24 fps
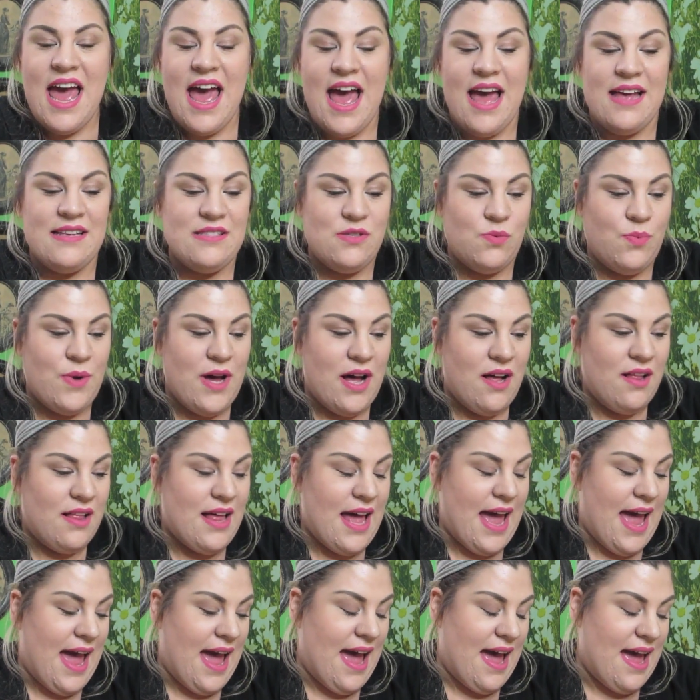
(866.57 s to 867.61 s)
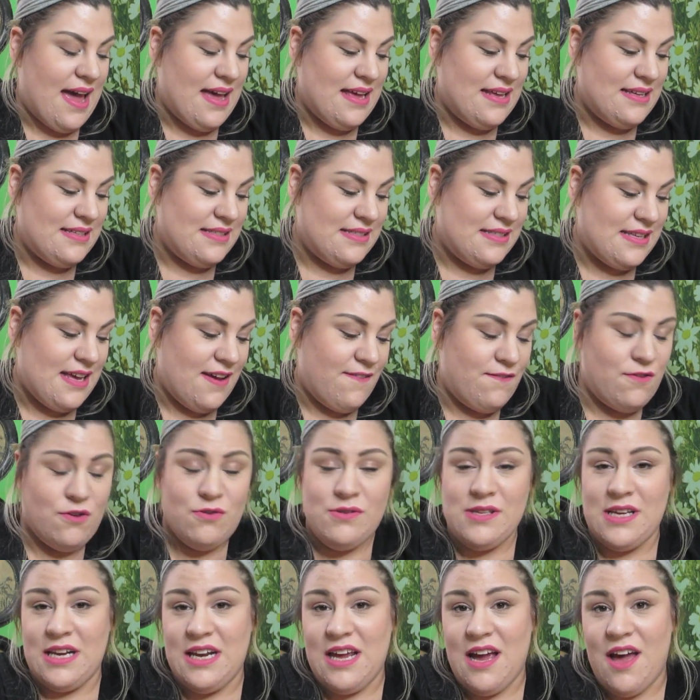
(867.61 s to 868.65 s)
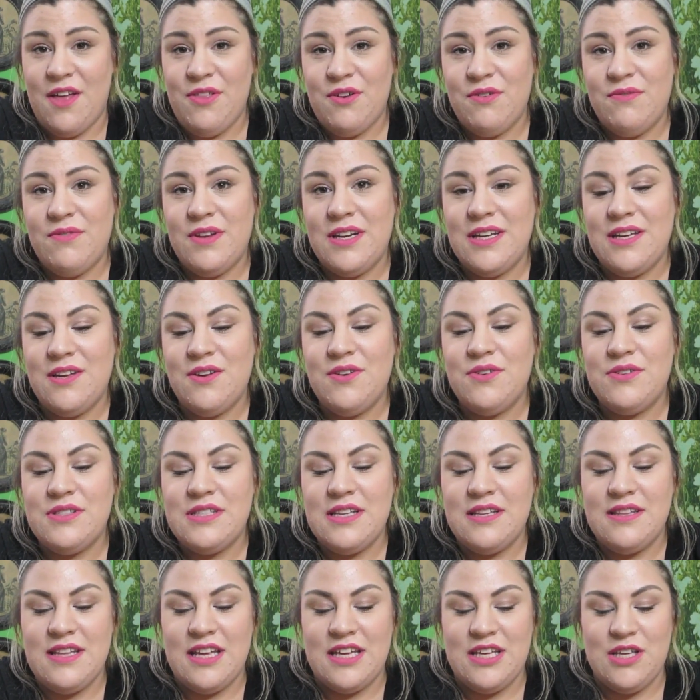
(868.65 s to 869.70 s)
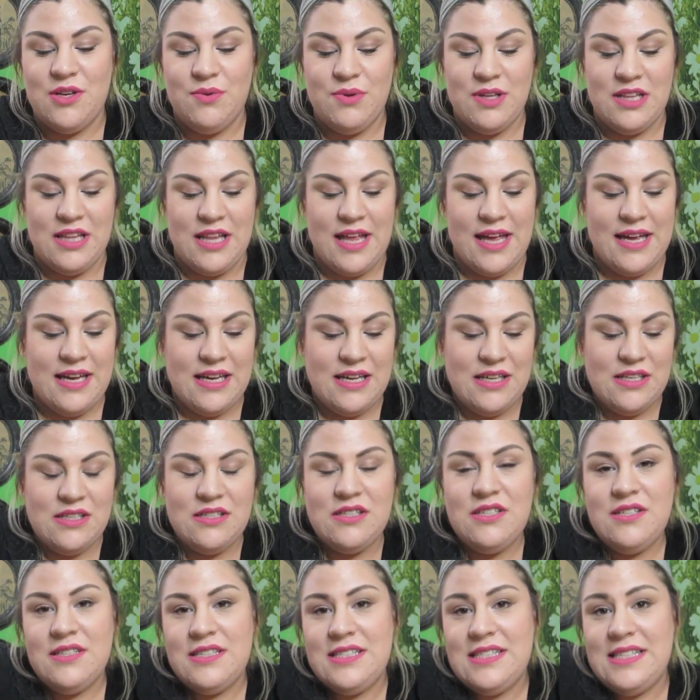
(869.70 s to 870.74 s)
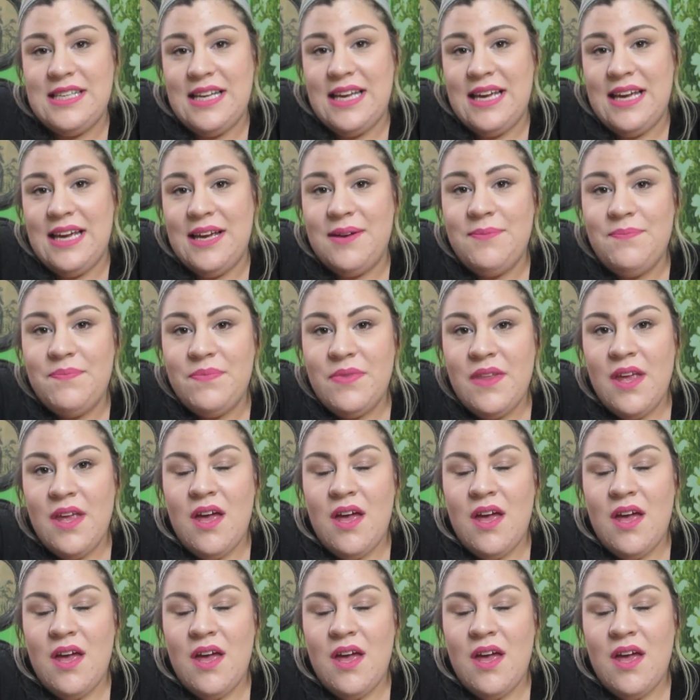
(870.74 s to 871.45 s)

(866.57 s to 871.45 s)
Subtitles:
as well as if there's any other videos that you would like to see.